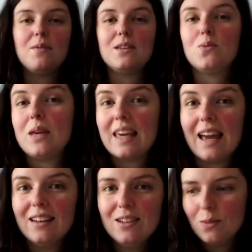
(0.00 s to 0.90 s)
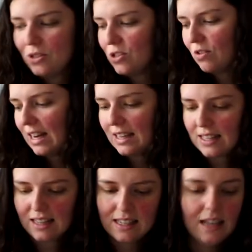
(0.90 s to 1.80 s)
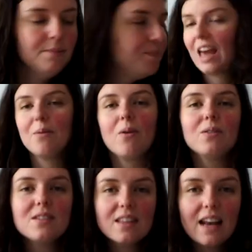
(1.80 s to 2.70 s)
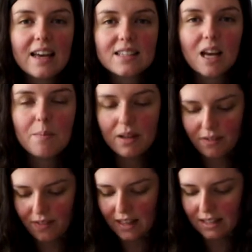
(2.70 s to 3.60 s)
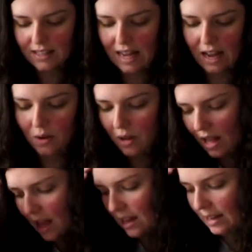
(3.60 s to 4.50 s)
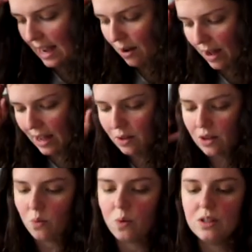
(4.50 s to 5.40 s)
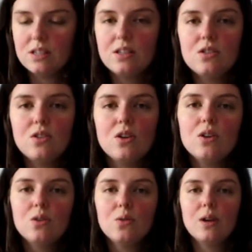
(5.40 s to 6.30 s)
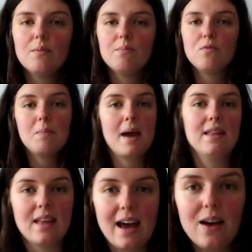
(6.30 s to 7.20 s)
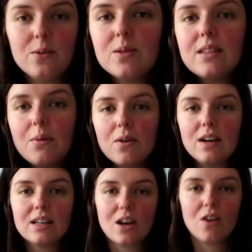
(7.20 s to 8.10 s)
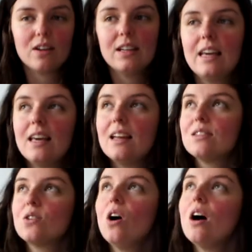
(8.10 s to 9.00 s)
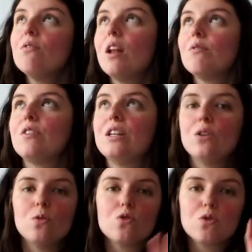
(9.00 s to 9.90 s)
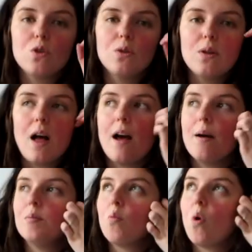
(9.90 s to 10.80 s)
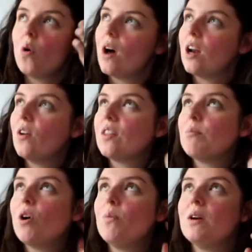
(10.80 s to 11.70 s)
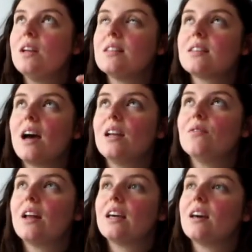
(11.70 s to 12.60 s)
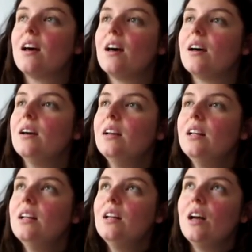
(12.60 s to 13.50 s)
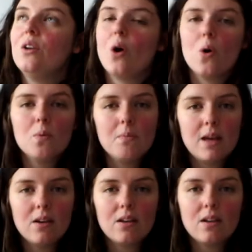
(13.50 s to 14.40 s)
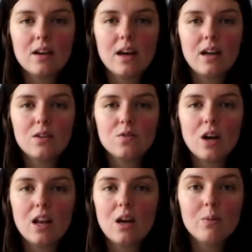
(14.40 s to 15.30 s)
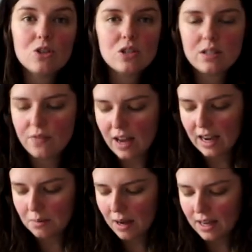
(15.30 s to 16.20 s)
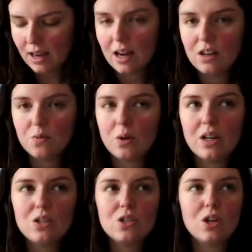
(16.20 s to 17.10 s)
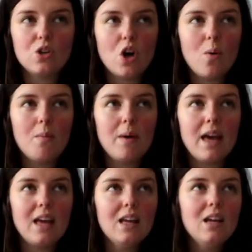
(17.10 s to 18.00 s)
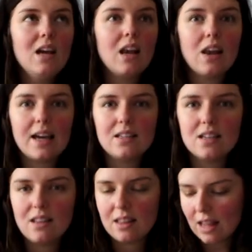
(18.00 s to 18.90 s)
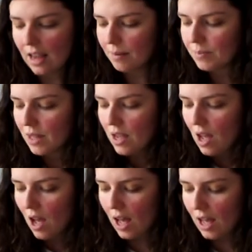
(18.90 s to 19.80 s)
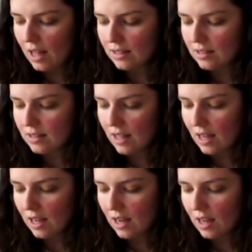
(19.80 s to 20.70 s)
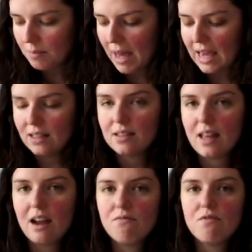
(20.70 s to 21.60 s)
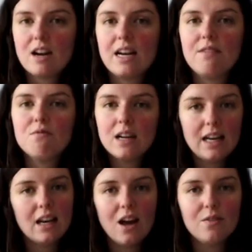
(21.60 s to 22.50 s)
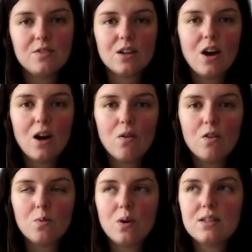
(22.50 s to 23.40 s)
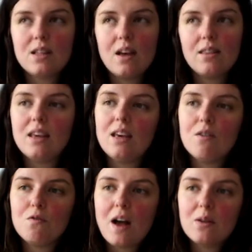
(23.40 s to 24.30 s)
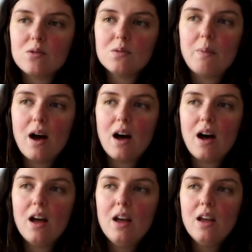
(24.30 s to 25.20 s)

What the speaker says: this weekend, which is really exciting. Okay, we're on to the last couple of things now. Now, I wanted to repaint the house that we're in currently. It's got a lovely neutral wall colour at the moment. It's kind of like an oatmeal kind of colour, which is fine, but I kind of wanted to go a bit lighter than that. And the paint that I really, really loved the colour of was the Valspar